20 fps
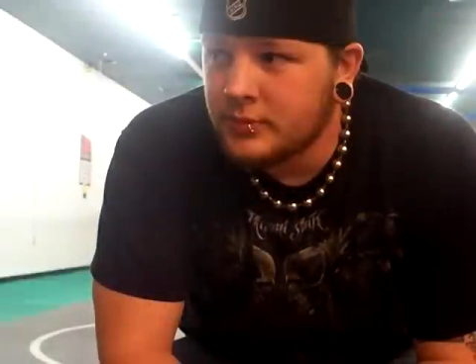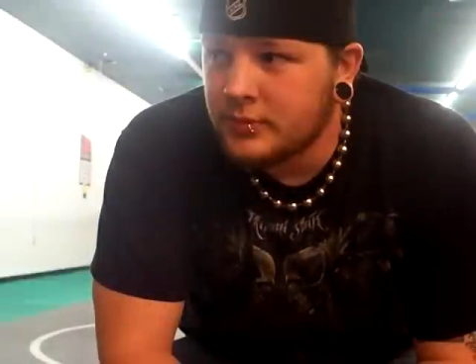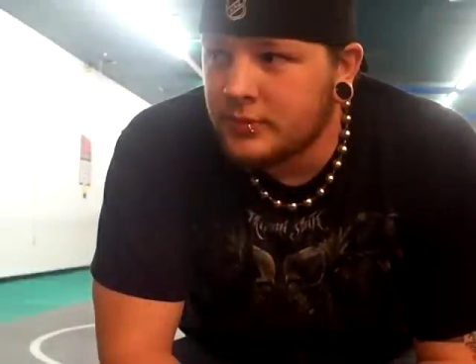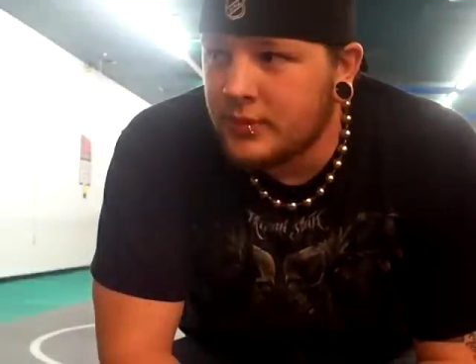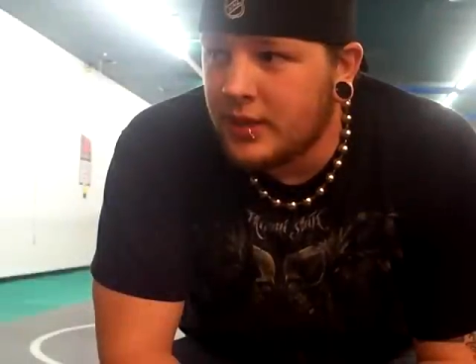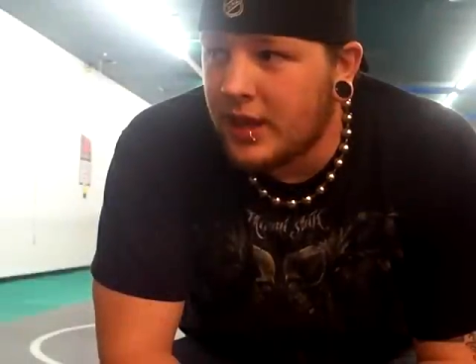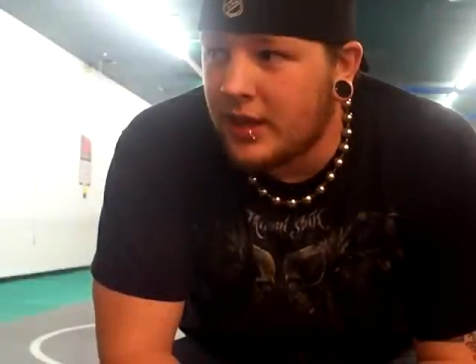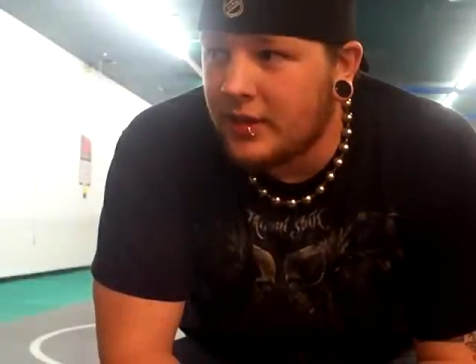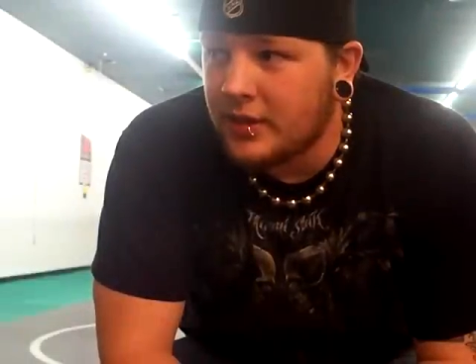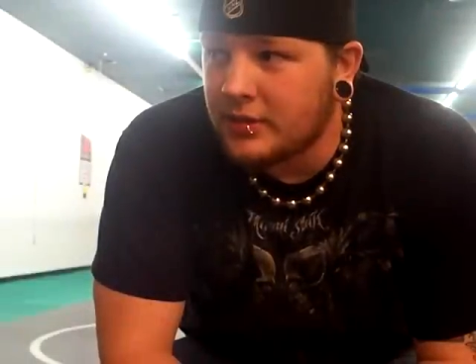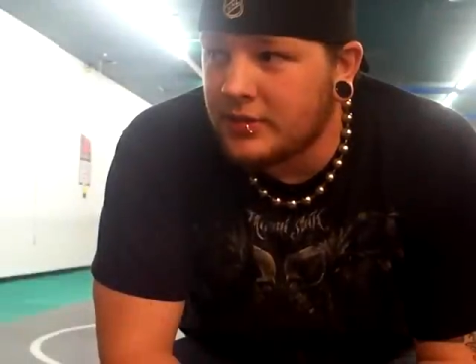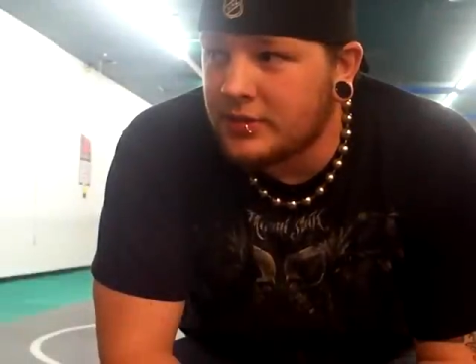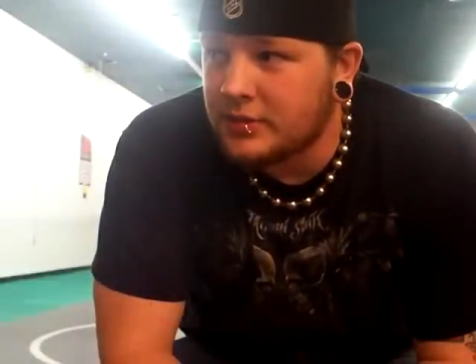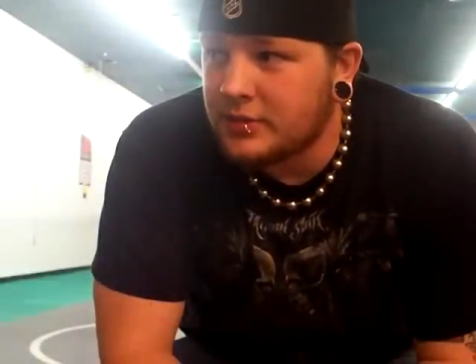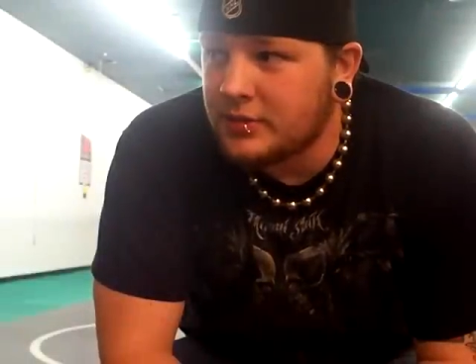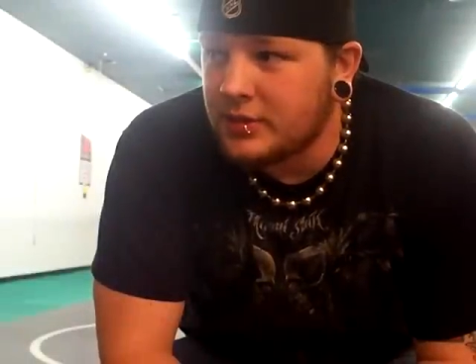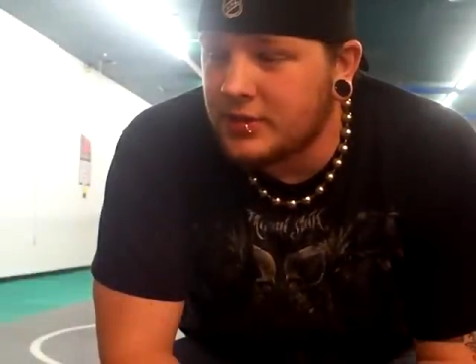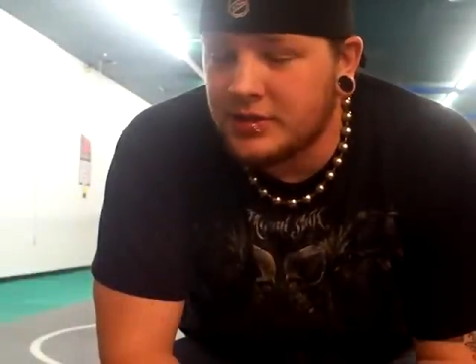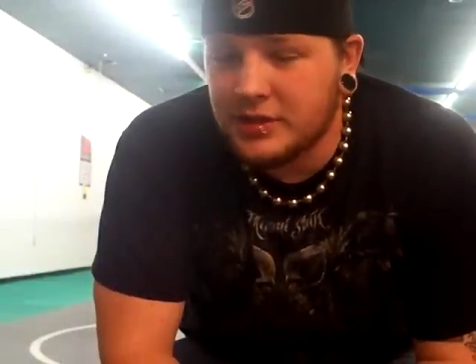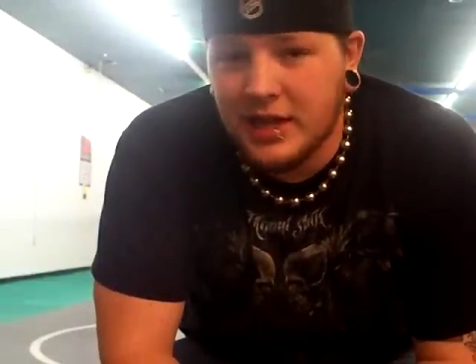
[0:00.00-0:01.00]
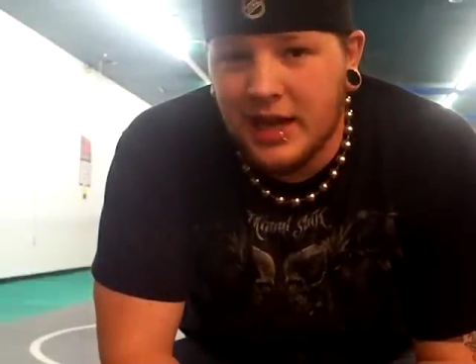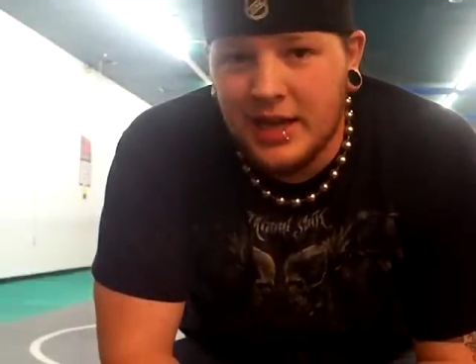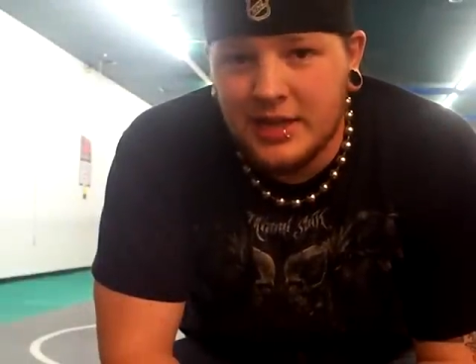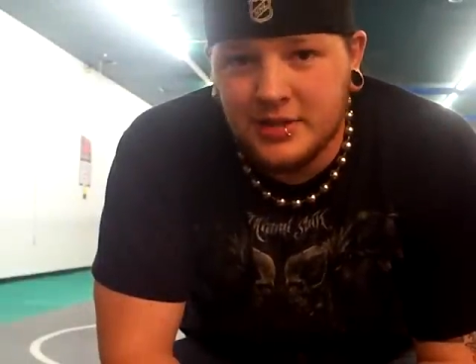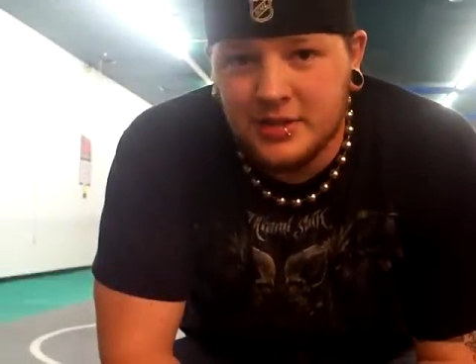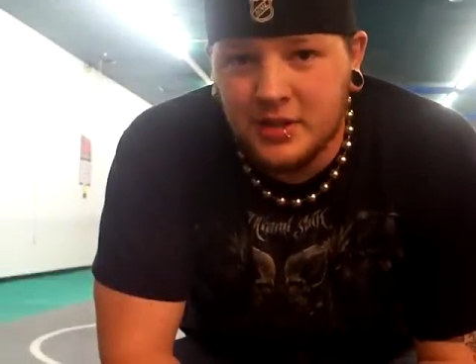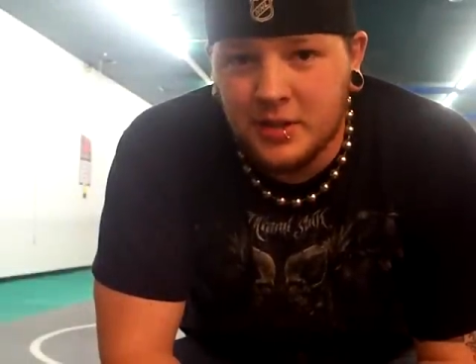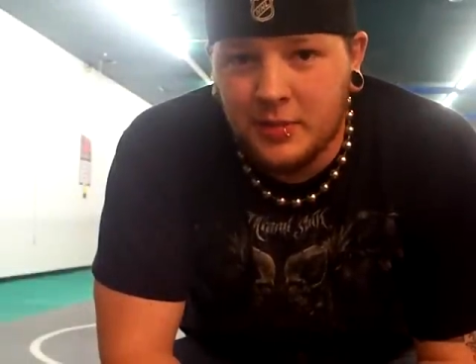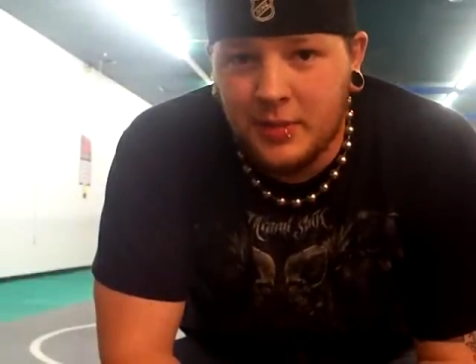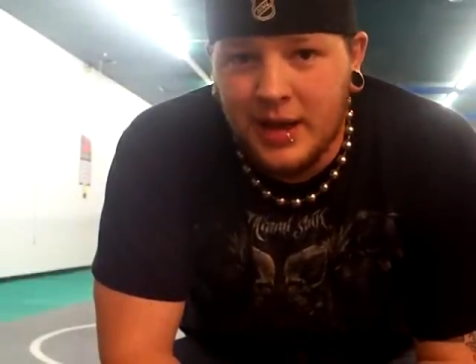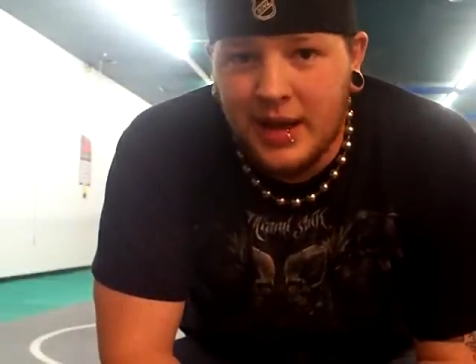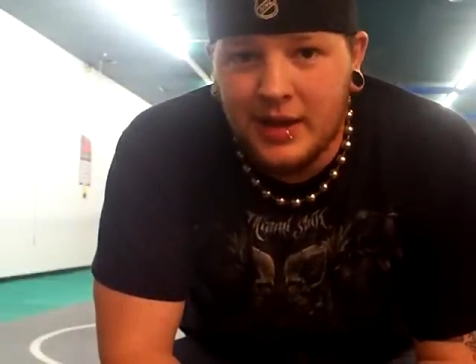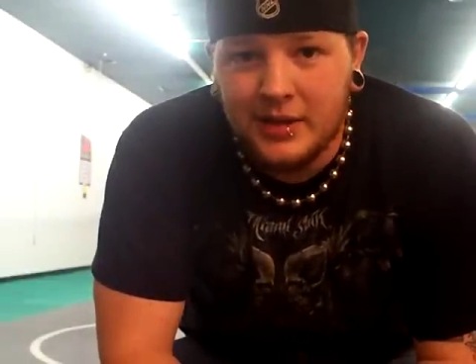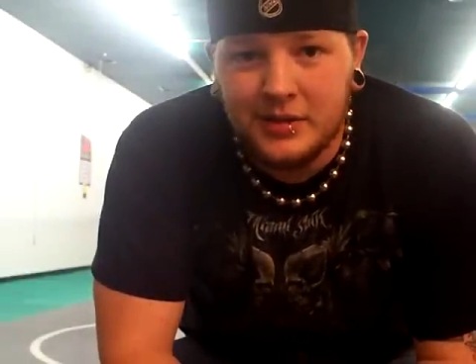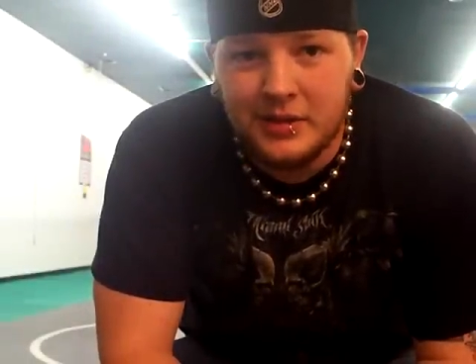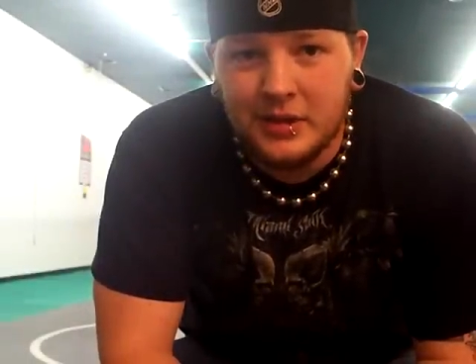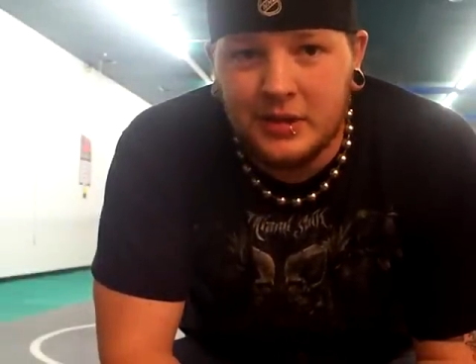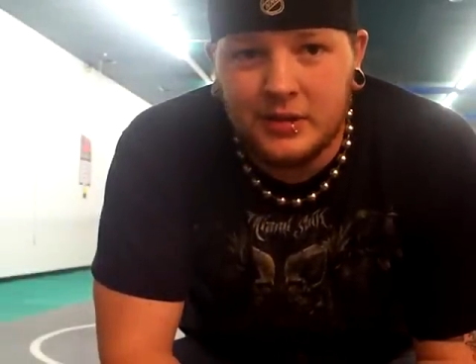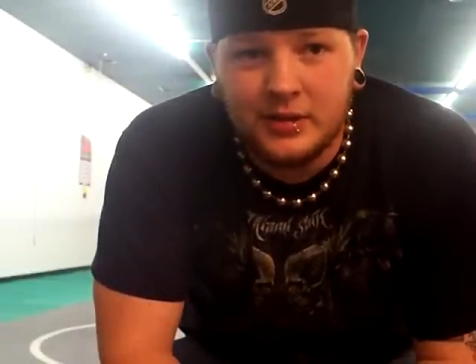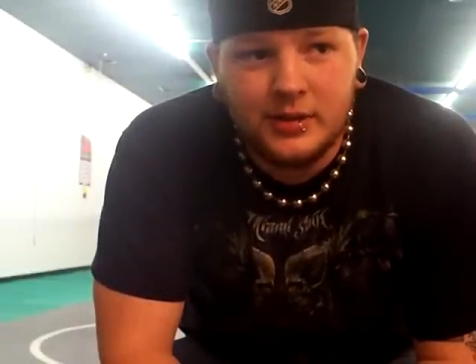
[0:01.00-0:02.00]
Now there's guys in the
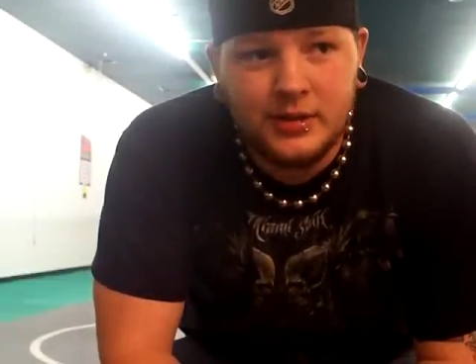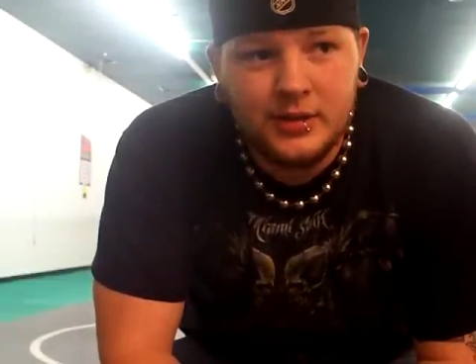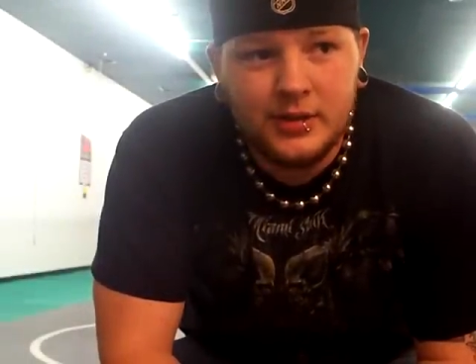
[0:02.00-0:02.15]
back that